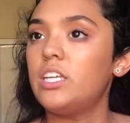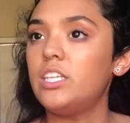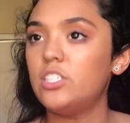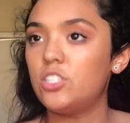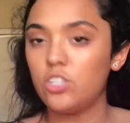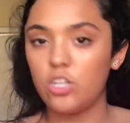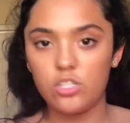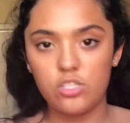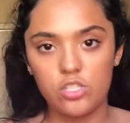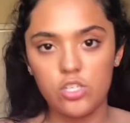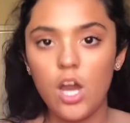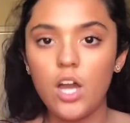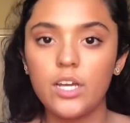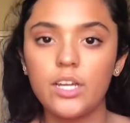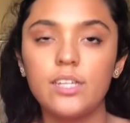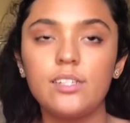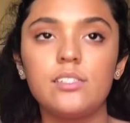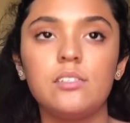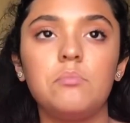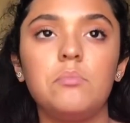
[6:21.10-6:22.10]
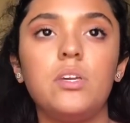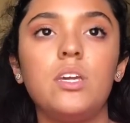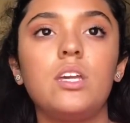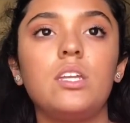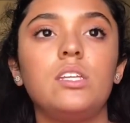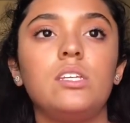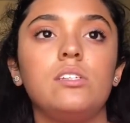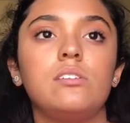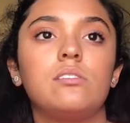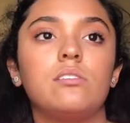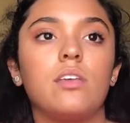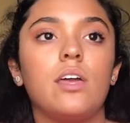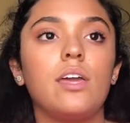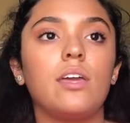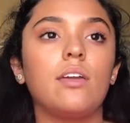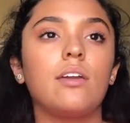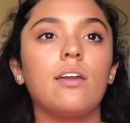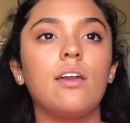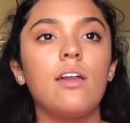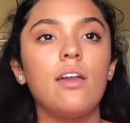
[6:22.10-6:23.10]
he starts talking to me and he's
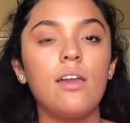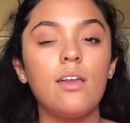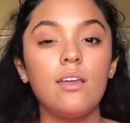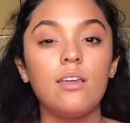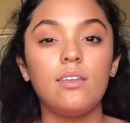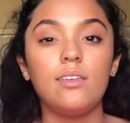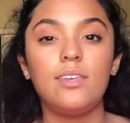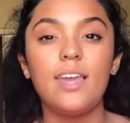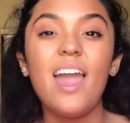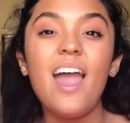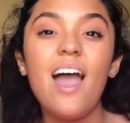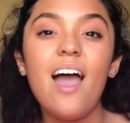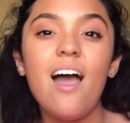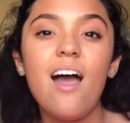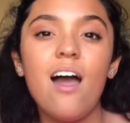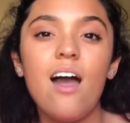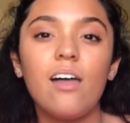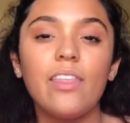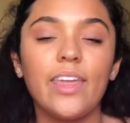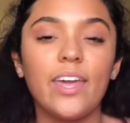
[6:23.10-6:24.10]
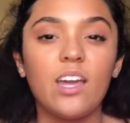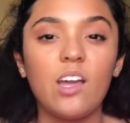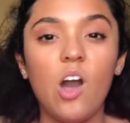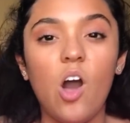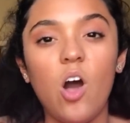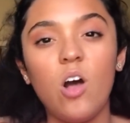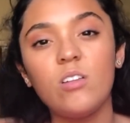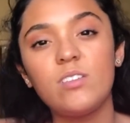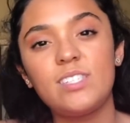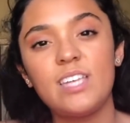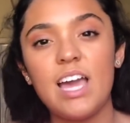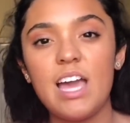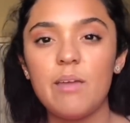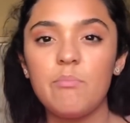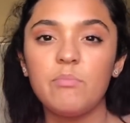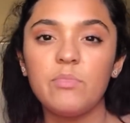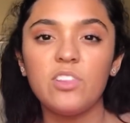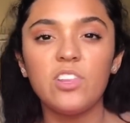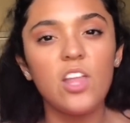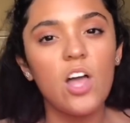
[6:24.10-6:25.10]
like, yeah, like All
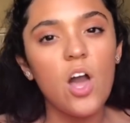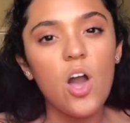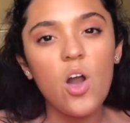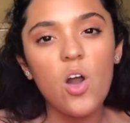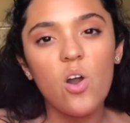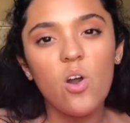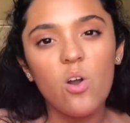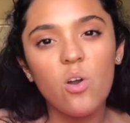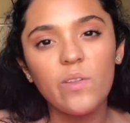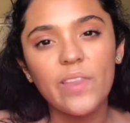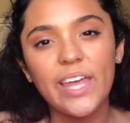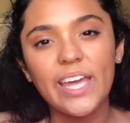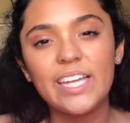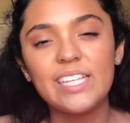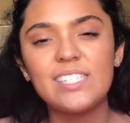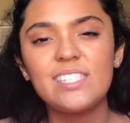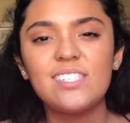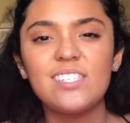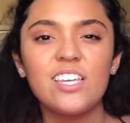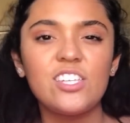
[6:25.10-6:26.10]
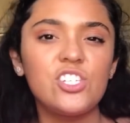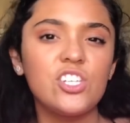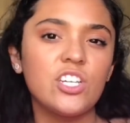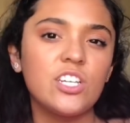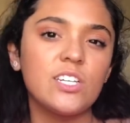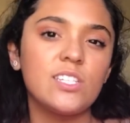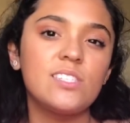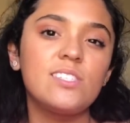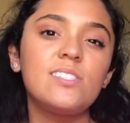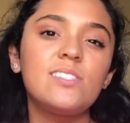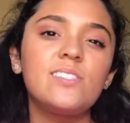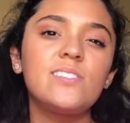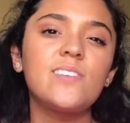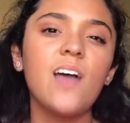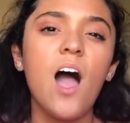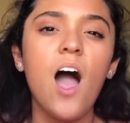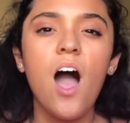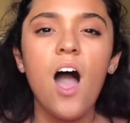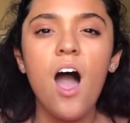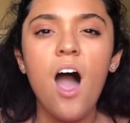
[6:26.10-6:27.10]
Time Low, like it's such a good
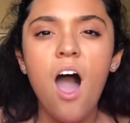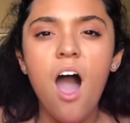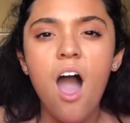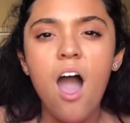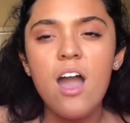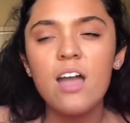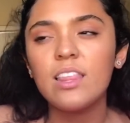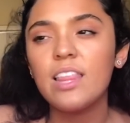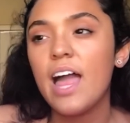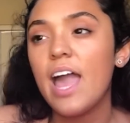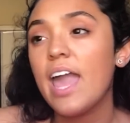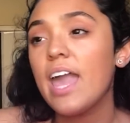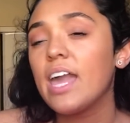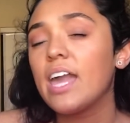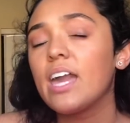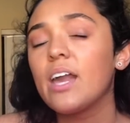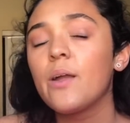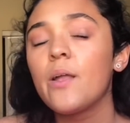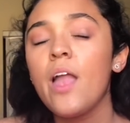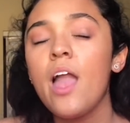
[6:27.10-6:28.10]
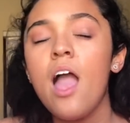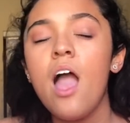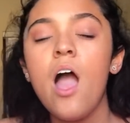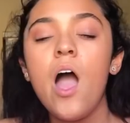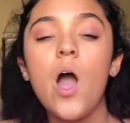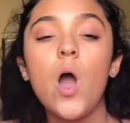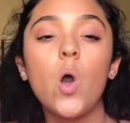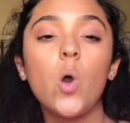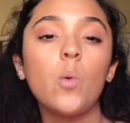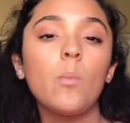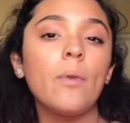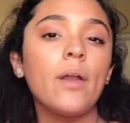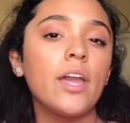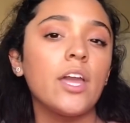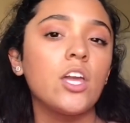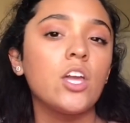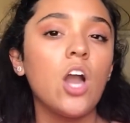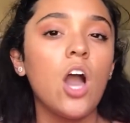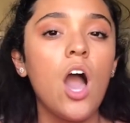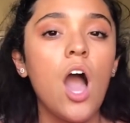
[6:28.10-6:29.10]
song, like oh my
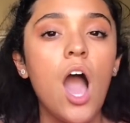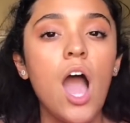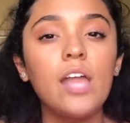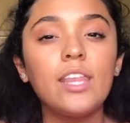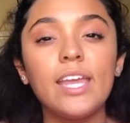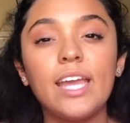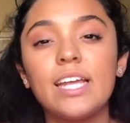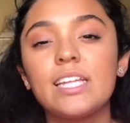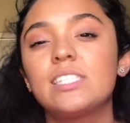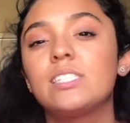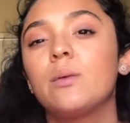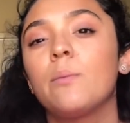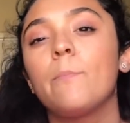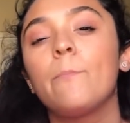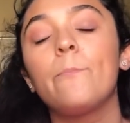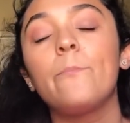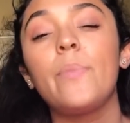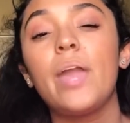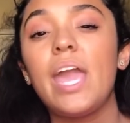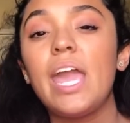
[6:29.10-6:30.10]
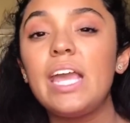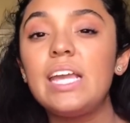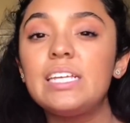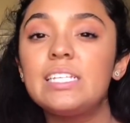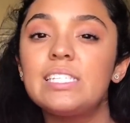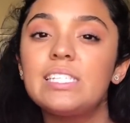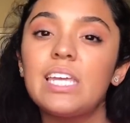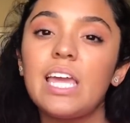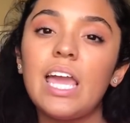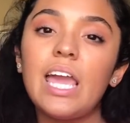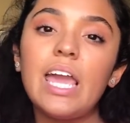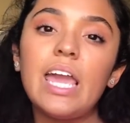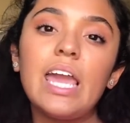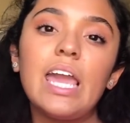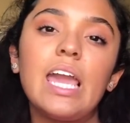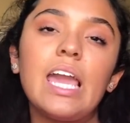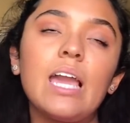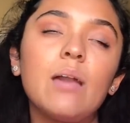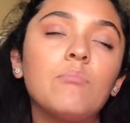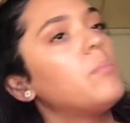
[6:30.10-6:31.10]
god, like it's
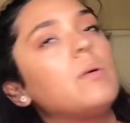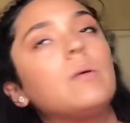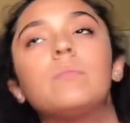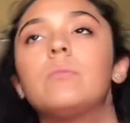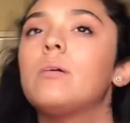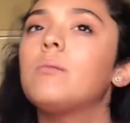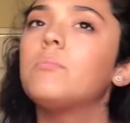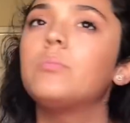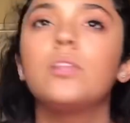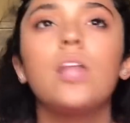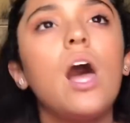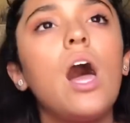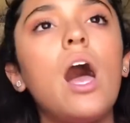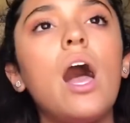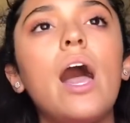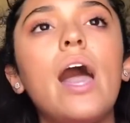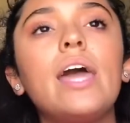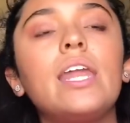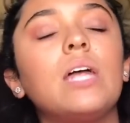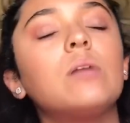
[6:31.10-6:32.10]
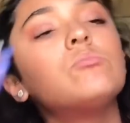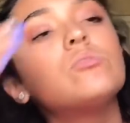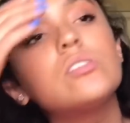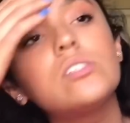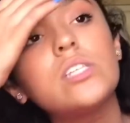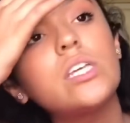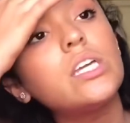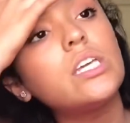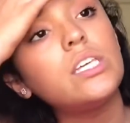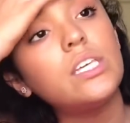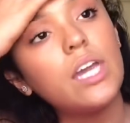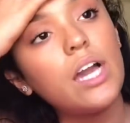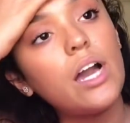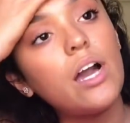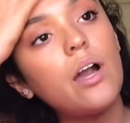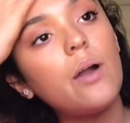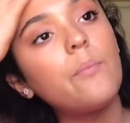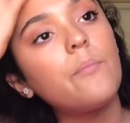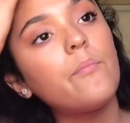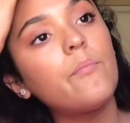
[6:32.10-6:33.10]
amazing, blah blah blah. And I'm just like,
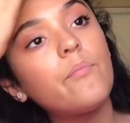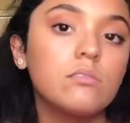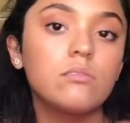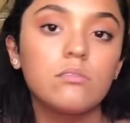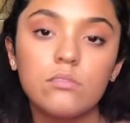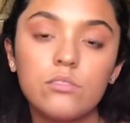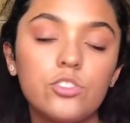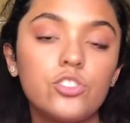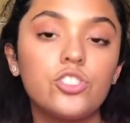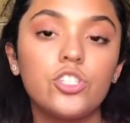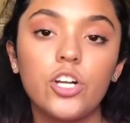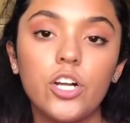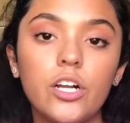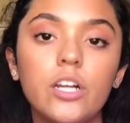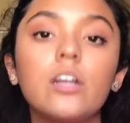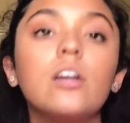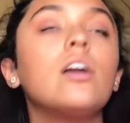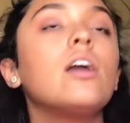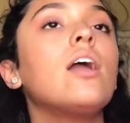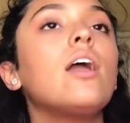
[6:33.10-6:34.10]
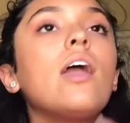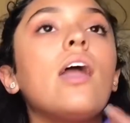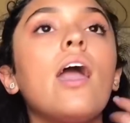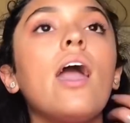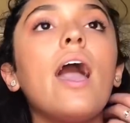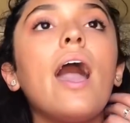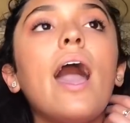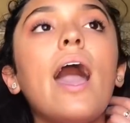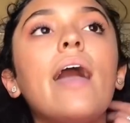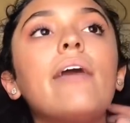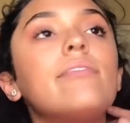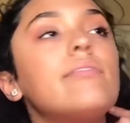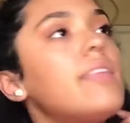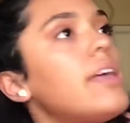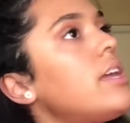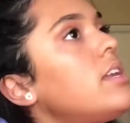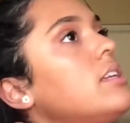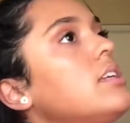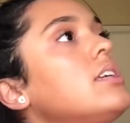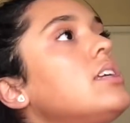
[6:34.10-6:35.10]
yeah, sure. And
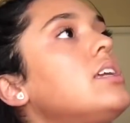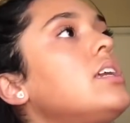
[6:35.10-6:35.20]
then